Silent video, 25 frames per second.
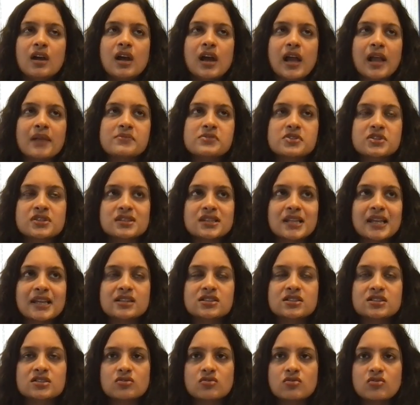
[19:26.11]
I'm just like
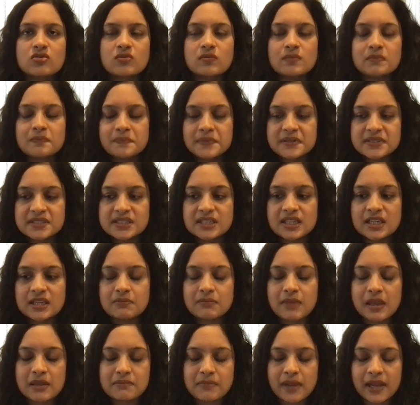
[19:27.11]
so busy in
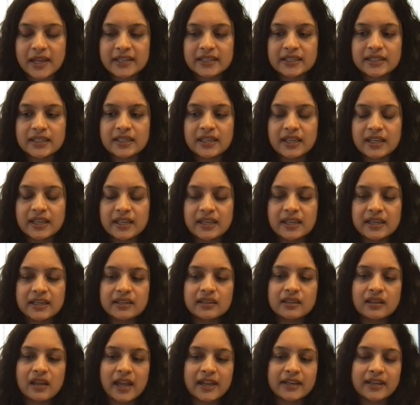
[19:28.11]
my mind and
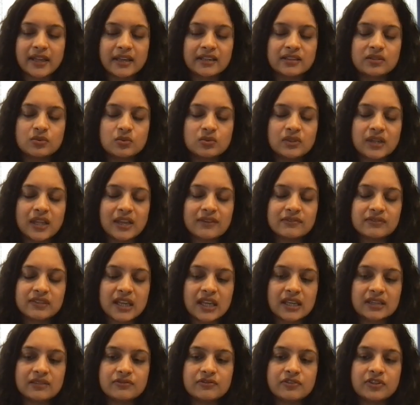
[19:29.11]
head. I don't have
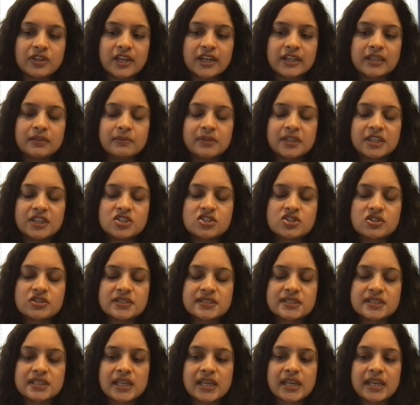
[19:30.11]
time for anybody
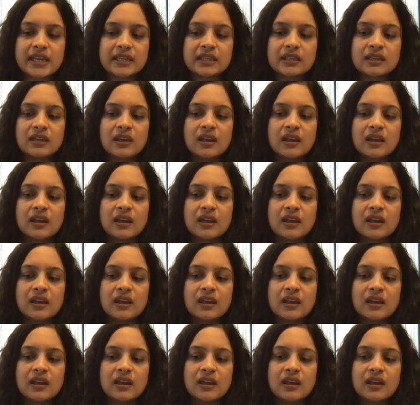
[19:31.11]
just yet.